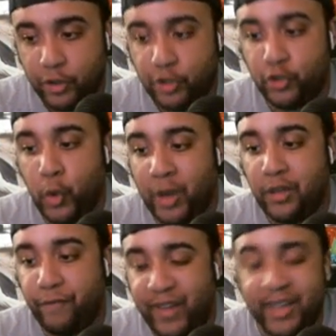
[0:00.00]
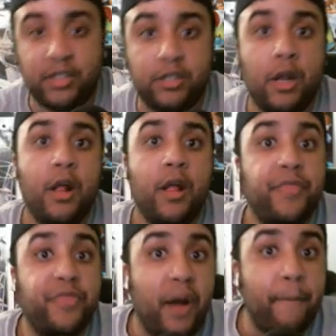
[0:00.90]
She's going to face
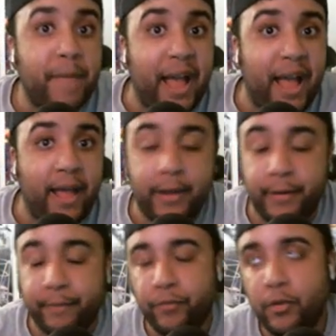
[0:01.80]
the man.